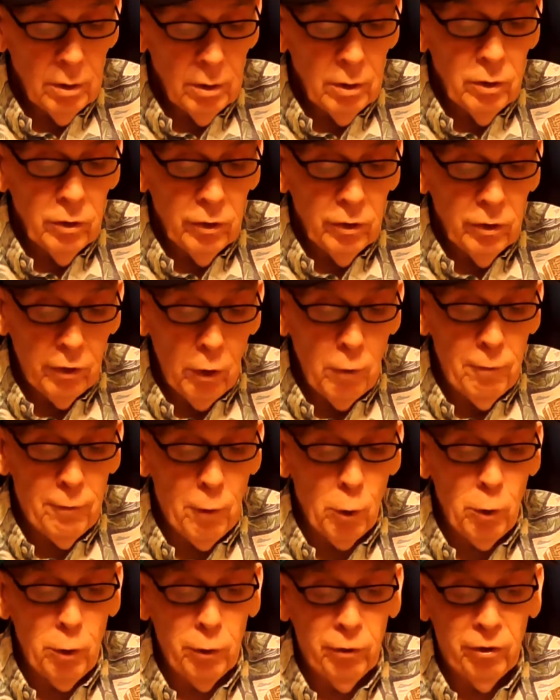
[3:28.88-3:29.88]
so
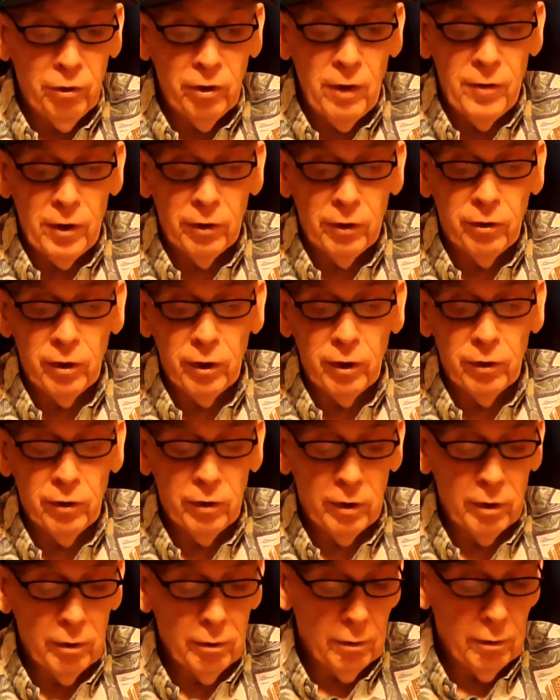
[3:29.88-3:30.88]
photosynthesis
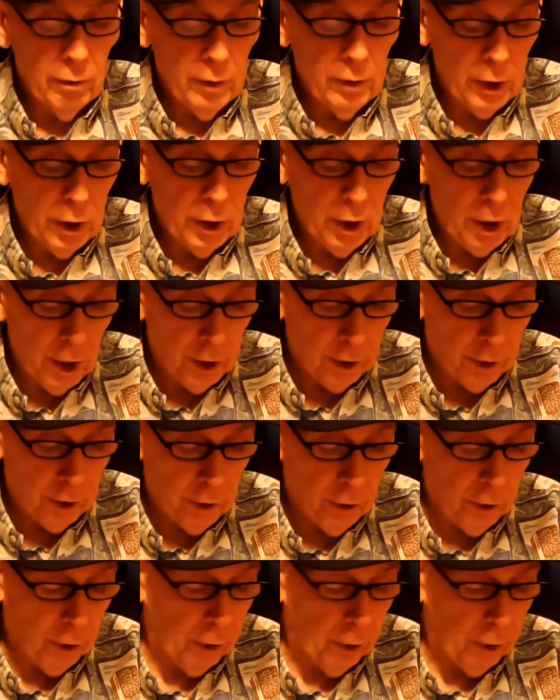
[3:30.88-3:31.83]
can occur.